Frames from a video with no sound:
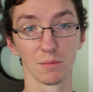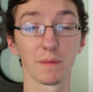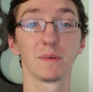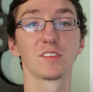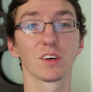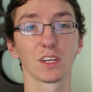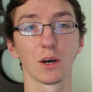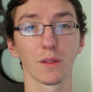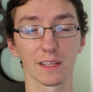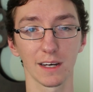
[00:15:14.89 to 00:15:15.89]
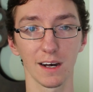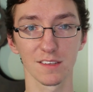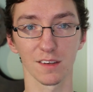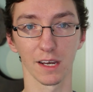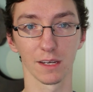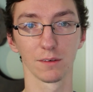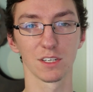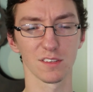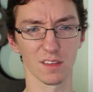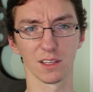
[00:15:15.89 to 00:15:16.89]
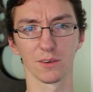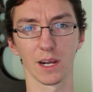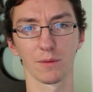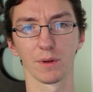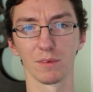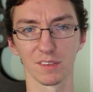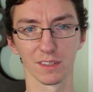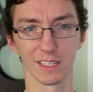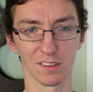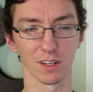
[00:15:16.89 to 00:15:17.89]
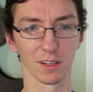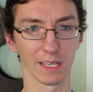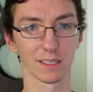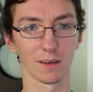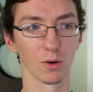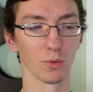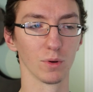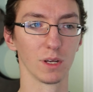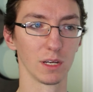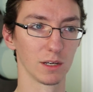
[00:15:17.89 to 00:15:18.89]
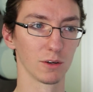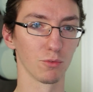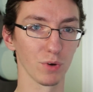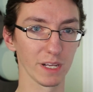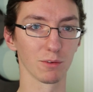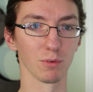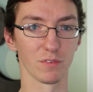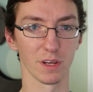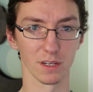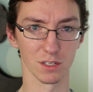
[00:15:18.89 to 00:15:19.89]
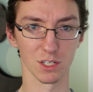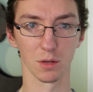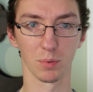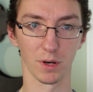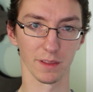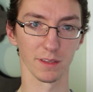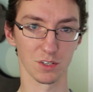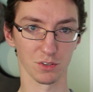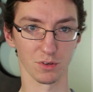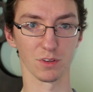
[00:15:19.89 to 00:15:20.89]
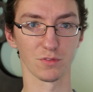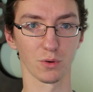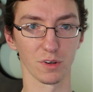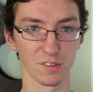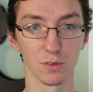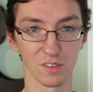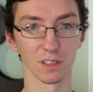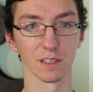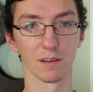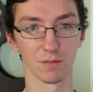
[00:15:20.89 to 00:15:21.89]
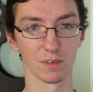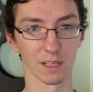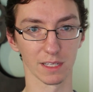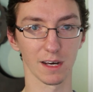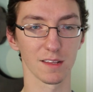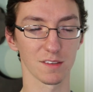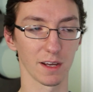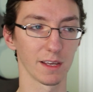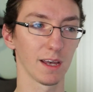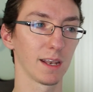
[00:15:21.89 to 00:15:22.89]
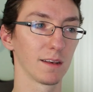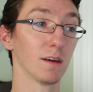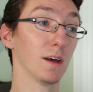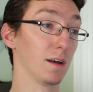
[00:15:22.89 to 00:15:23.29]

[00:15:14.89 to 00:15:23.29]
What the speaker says: Maybe he's gonna go to the God's Eye, which is a theory I read recently. He's gonna, like, go wreak revenge upon the children of the forest who still live in the God's Eye. And